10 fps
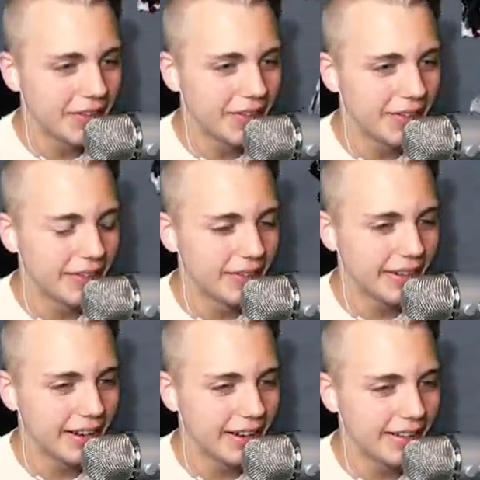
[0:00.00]
Oh, my
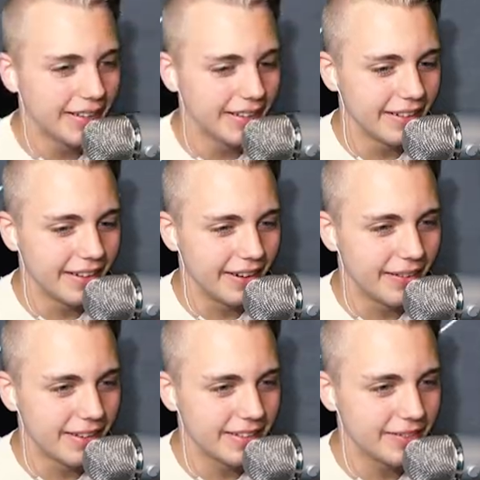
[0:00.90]
God. All right,
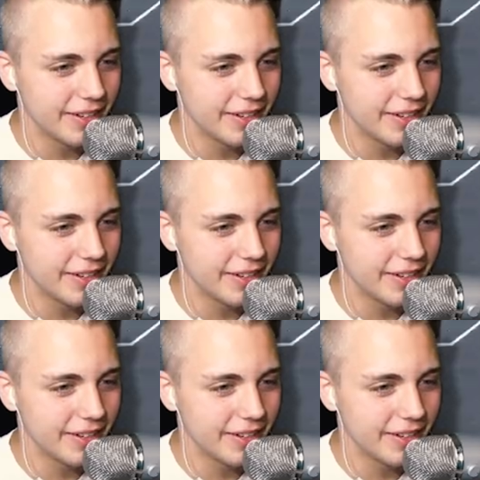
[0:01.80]
watch this.